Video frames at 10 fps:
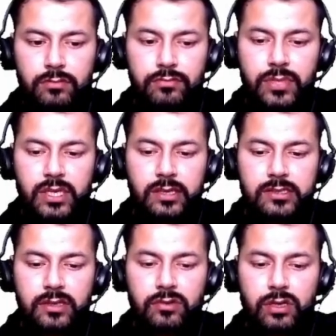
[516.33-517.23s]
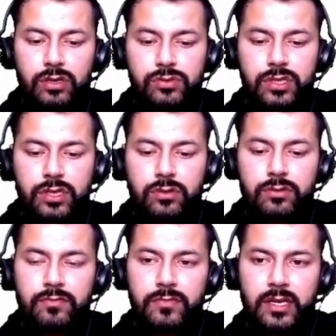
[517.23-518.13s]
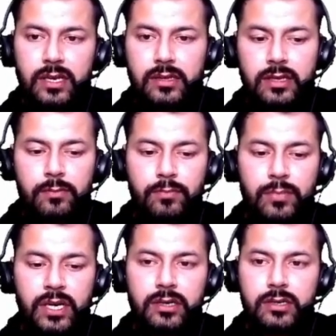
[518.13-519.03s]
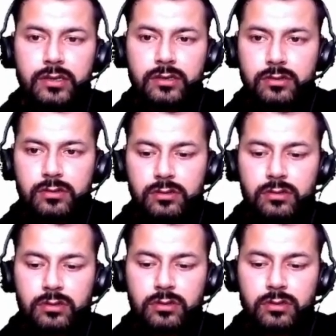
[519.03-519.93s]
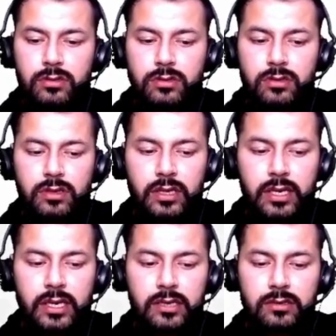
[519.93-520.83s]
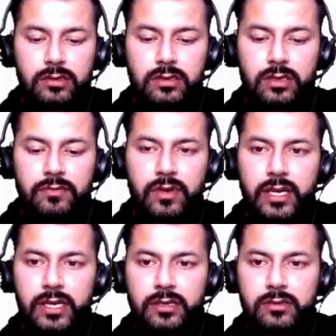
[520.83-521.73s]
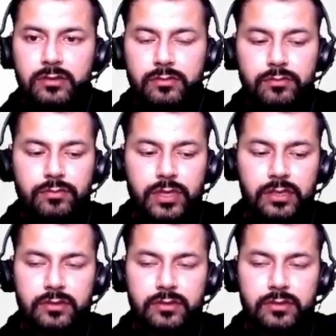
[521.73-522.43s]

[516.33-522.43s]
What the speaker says: B is equal to 0, and then print a divide b.